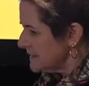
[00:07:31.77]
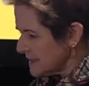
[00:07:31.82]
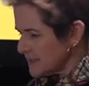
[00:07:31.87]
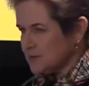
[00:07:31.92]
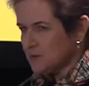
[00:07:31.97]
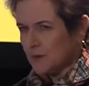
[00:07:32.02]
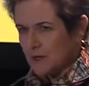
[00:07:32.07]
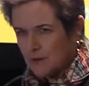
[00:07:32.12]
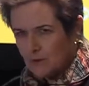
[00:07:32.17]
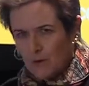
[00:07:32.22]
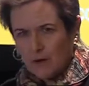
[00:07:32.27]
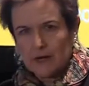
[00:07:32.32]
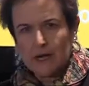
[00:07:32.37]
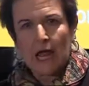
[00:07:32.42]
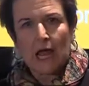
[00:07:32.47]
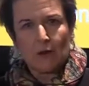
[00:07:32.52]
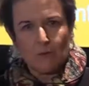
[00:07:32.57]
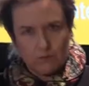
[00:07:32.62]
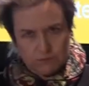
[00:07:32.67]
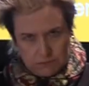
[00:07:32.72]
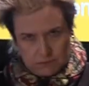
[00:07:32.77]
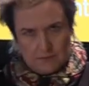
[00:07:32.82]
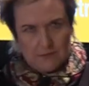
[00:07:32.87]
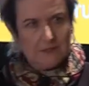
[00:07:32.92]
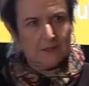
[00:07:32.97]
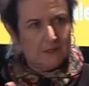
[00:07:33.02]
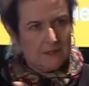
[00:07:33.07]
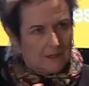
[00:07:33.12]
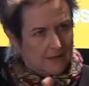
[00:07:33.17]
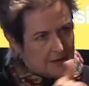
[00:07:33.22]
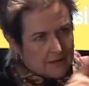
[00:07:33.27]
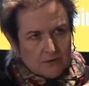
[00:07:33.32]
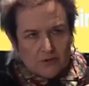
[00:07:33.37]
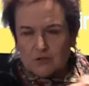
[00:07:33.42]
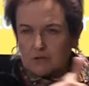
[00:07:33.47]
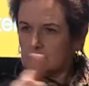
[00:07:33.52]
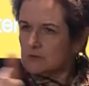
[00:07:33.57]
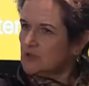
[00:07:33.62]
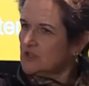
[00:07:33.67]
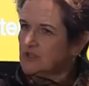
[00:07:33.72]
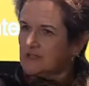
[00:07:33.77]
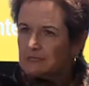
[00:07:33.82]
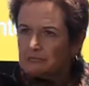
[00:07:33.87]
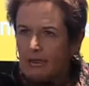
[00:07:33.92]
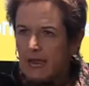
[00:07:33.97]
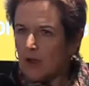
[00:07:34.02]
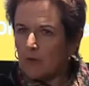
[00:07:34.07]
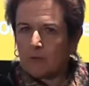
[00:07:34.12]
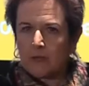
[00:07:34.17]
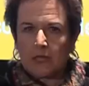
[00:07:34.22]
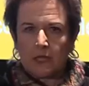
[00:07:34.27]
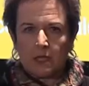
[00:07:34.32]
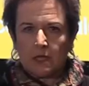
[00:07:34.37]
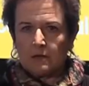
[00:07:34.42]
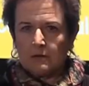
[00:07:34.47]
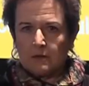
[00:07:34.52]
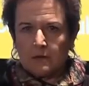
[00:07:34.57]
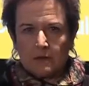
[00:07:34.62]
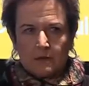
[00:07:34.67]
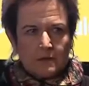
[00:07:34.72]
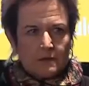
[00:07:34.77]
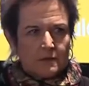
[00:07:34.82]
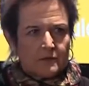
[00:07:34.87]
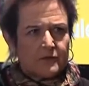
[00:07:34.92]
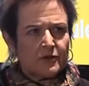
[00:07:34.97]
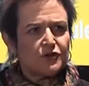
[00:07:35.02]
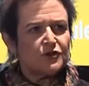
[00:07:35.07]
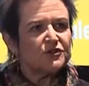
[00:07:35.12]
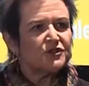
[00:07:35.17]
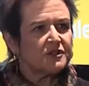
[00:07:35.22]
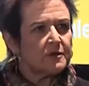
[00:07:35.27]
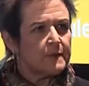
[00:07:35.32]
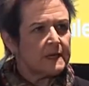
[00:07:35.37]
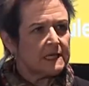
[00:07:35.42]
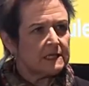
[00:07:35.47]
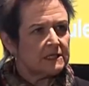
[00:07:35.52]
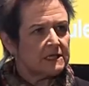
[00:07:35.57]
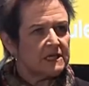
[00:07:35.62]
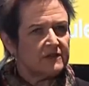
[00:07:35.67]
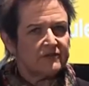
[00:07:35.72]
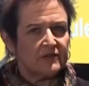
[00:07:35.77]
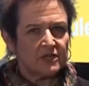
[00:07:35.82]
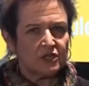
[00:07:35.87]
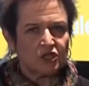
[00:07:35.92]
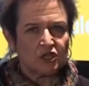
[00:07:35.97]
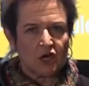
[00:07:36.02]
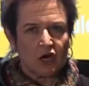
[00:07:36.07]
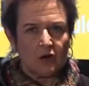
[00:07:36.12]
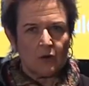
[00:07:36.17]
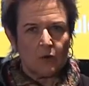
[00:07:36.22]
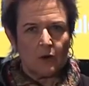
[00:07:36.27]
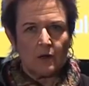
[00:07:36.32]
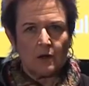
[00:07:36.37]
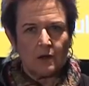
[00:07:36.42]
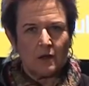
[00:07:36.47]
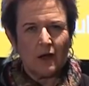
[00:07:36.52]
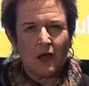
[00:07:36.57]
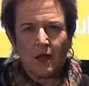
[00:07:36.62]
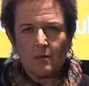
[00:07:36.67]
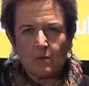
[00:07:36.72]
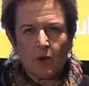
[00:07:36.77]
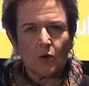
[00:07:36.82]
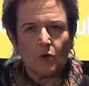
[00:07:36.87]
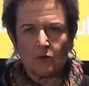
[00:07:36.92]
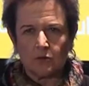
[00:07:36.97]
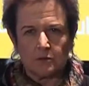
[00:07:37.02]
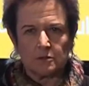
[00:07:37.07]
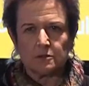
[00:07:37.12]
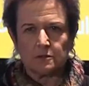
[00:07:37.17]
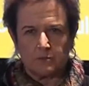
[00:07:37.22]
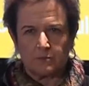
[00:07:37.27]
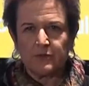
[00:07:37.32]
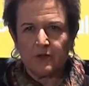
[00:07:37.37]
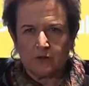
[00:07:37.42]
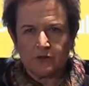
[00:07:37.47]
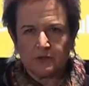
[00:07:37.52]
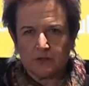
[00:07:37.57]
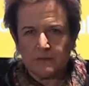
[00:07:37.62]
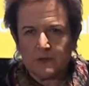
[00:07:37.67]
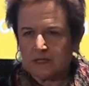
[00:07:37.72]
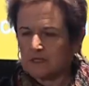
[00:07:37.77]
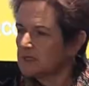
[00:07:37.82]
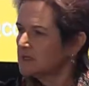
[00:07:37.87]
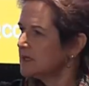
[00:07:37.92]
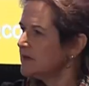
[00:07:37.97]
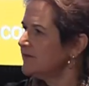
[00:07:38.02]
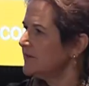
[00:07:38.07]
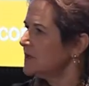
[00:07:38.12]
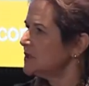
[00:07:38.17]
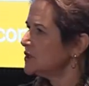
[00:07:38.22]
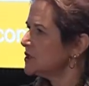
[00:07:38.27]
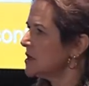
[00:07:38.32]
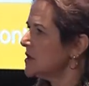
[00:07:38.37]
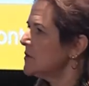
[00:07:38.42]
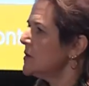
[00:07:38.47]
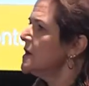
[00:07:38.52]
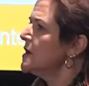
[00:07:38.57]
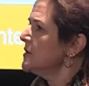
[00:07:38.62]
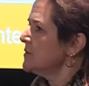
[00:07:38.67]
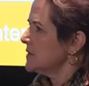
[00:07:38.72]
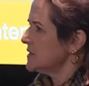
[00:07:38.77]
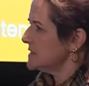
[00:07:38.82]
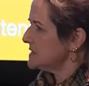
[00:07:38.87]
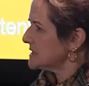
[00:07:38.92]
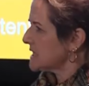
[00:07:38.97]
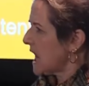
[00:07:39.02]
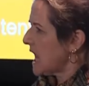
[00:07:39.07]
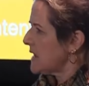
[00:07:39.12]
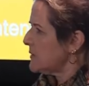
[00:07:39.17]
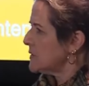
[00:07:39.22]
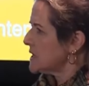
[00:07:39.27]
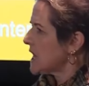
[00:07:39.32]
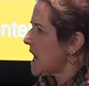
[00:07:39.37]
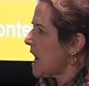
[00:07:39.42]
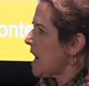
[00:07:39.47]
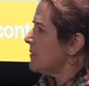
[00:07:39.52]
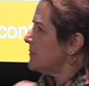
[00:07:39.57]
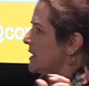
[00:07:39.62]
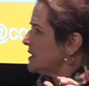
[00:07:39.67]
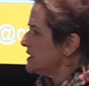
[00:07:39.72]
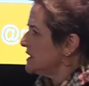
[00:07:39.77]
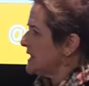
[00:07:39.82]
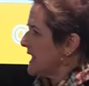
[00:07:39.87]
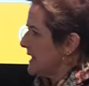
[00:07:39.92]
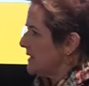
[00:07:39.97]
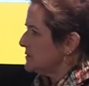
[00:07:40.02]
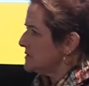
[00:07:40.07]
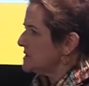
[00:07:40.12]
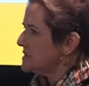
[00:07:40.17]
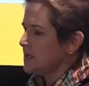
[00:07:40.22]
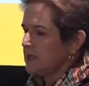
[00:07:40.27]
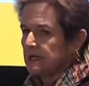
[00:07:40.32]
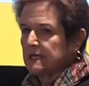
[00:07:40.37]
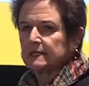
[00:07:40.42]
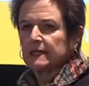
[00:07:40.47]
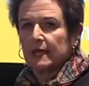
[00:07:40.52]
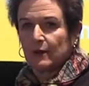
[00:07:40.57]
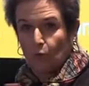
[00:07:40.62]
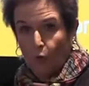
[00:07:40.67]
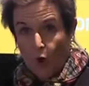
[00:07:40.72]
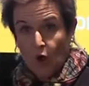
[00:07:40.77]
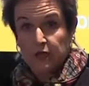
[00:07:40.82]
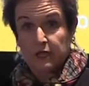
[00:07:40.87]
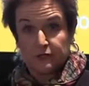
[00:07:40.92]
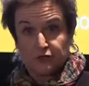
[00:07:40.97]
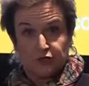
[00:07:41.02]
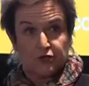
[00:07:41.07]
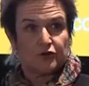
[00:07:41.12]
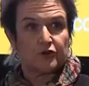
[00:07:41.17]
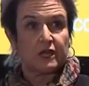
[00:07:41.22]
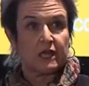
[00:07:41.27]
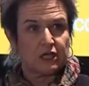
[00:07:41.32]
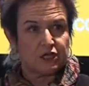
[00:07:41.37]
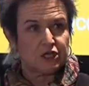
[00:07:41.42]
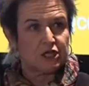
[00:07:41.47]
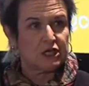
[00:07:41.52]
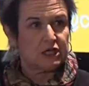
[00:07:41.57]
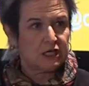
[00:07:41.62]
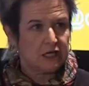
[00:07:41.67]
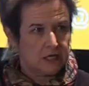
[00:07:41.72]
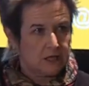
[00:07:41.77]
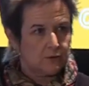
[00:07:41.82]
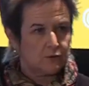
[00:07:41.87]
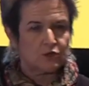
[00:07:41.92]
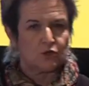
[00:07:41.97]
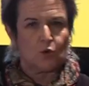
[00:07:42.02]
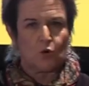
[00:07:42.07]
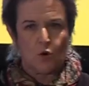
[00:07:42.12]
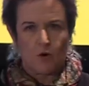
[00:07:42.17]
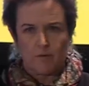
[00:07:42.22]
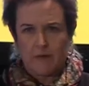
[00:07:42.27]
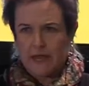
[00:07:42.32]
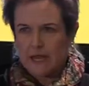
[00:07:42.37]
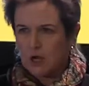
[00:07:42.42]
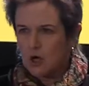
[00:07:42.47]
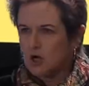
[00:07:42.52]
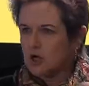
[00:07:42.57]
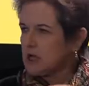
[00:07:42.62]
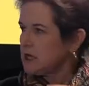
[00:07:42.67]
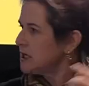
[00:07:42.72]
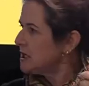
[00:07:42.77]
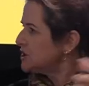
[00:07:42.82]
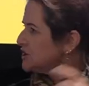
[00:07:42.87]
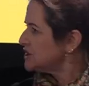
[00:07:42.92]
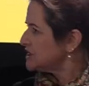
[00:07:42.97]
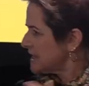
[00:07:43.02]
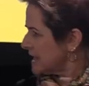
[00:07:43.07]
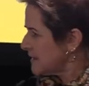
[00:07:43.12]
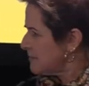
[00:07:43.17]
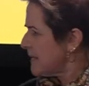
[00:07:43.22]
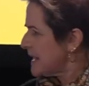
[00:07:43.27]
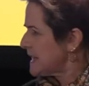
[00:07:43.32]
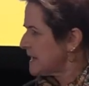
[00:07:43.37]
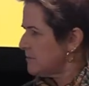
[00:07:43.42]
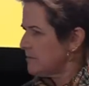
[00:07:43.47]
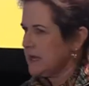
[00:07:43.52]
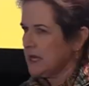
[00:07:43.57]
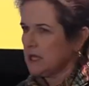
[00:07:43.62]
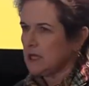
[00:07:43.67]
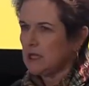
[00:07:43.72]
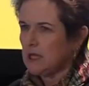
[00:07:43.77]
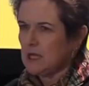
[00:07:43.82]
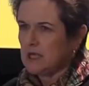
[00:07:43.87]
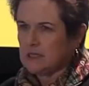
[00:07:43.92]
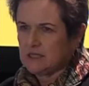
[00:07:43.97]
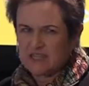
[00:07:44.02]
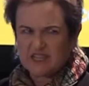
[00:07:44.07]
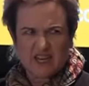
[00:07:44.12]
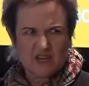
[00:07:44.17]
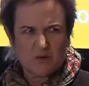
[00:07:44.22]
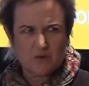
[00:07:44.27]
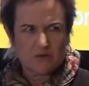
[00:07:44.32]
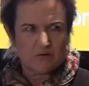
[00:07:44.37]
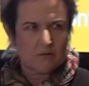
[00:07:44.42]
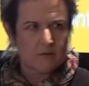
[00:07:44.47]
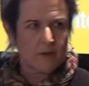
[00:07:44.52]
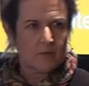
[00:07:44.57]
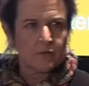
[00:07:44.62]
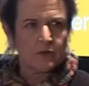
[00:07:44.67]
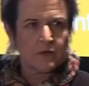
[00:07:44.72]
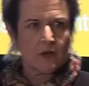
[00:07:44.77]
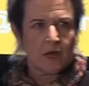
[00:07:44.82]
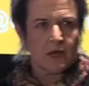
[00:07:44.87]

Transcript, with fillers: That's what I want. Just tell me. There used to be a TV show. I'm old. There used to be this TV show where this guy would come unannounced and he'd like walk into your kitchen and he was a gourmet cook and he'd just like make a meal. Does anyone remember